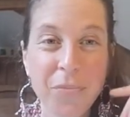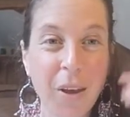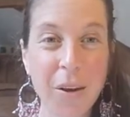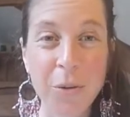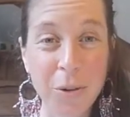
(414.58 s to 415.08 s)

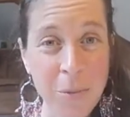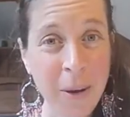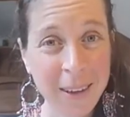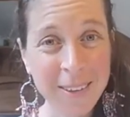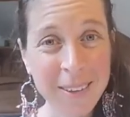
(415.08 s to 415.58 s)
And it was
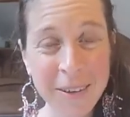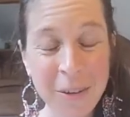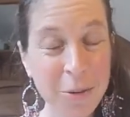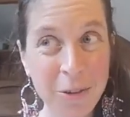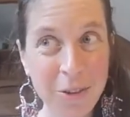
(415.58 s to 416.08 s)
amazing. It
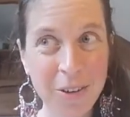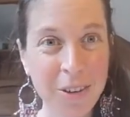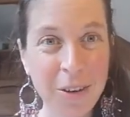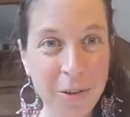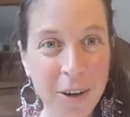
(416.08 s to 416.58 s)
was just
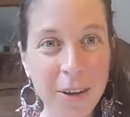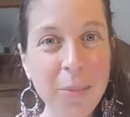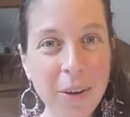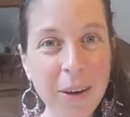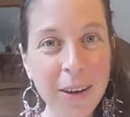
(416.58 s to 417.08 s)

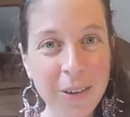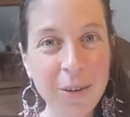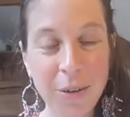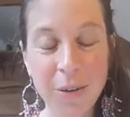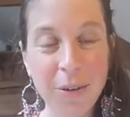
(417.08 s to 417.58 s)
incredible, like
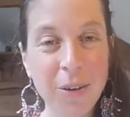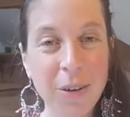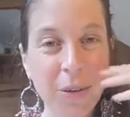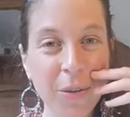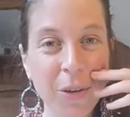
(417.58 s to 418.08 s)
to, the,
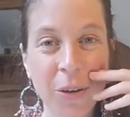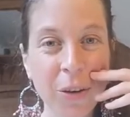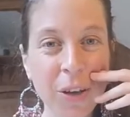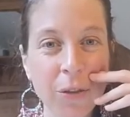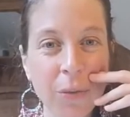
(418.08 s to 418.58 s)
the
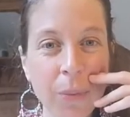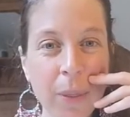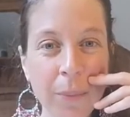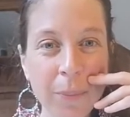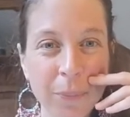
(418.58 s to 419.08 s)
connection with
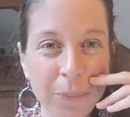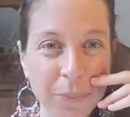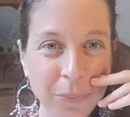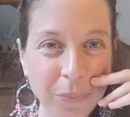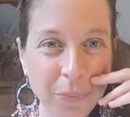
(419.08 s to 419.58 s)
them.
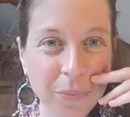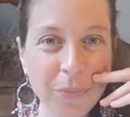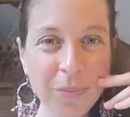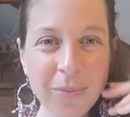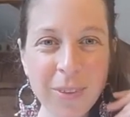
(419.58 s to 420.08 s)

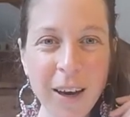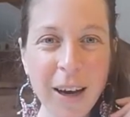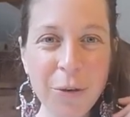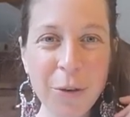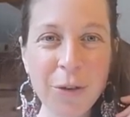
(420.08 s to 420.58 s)

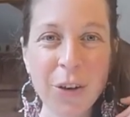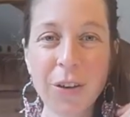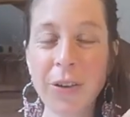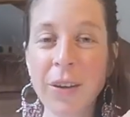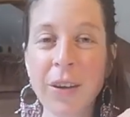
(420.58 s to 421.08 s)
Hi, Richard.
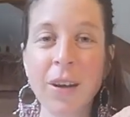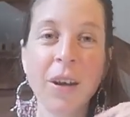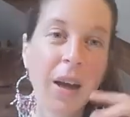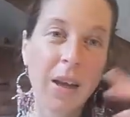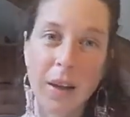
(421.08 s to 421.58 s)

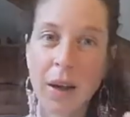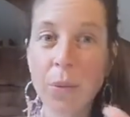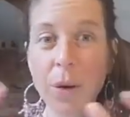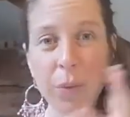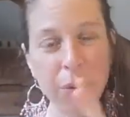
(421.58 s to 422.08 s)
And then I
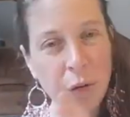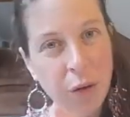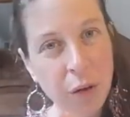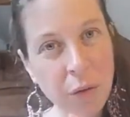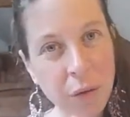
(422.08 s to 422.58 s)
work with
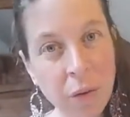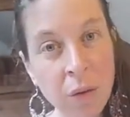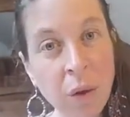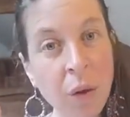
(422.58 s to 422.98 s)
children